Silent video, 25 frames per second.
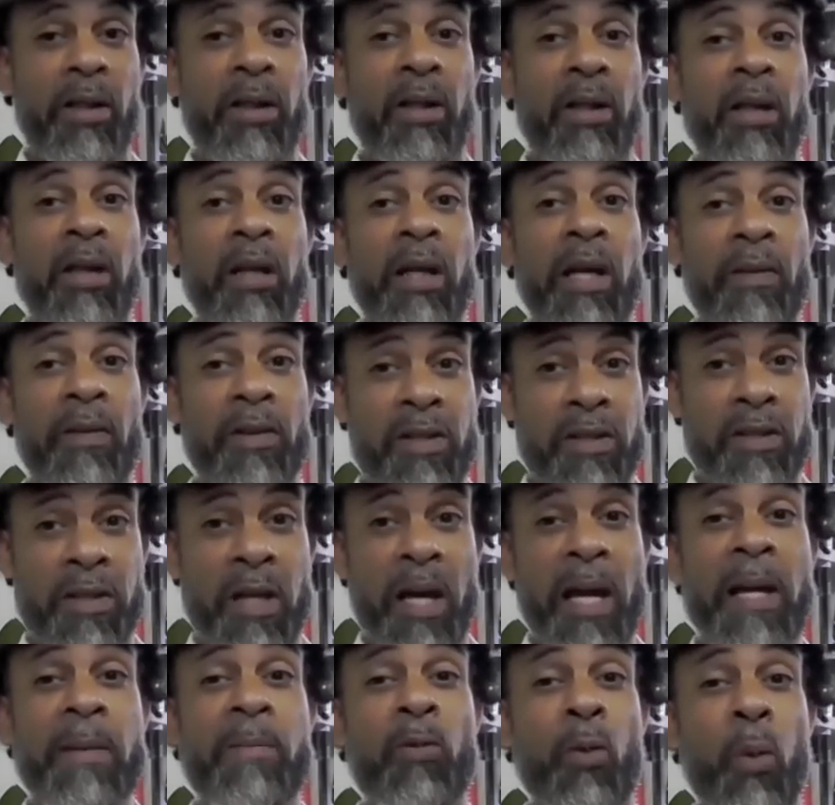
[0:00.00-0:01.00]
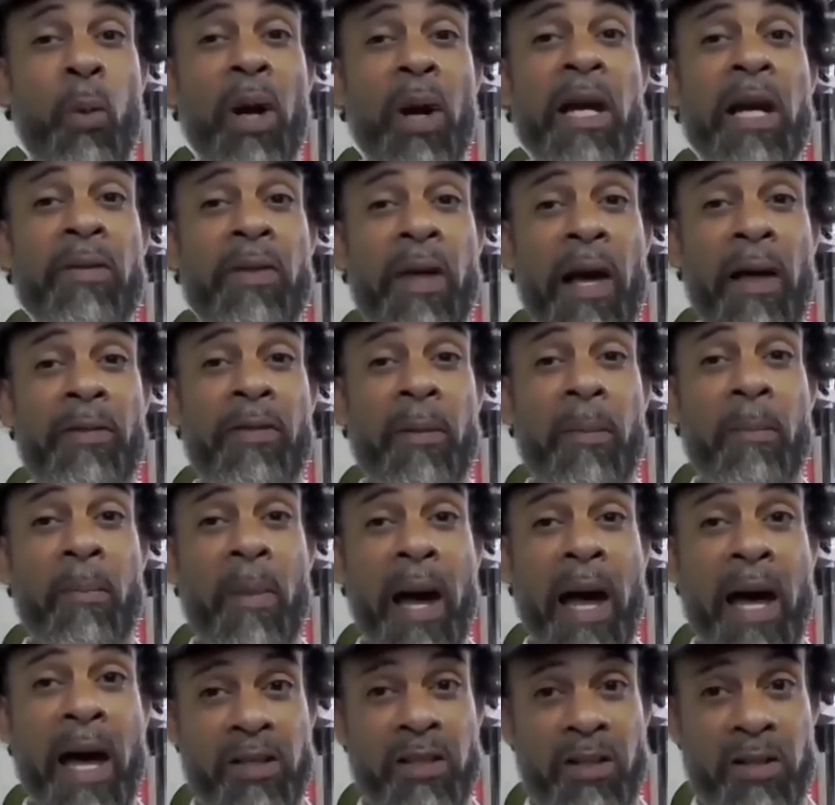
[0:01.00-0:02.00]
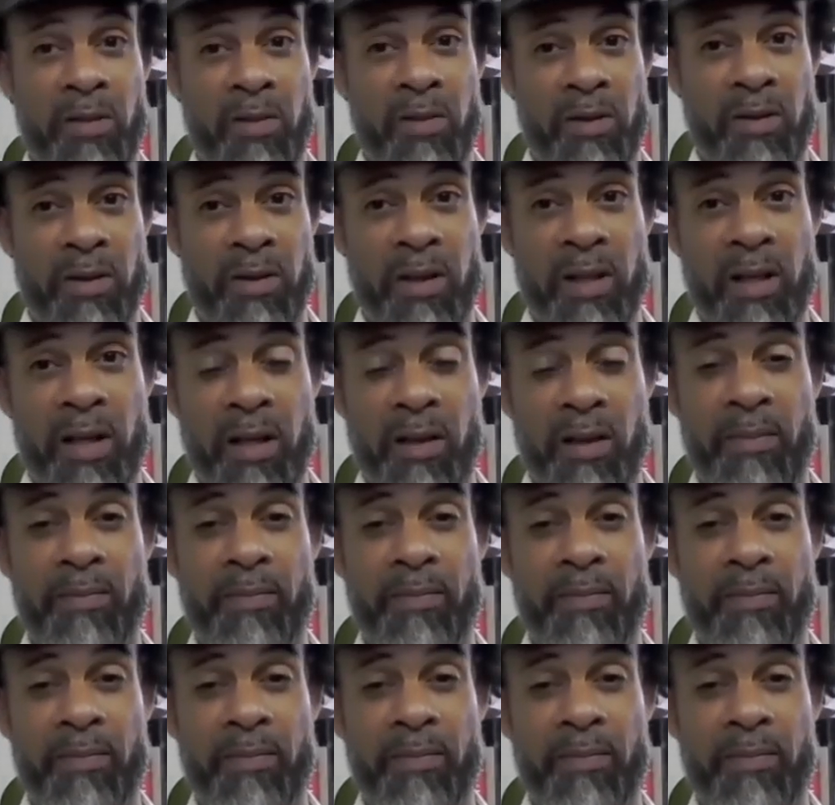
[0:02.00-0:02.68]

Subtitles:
in the same way that the masters did.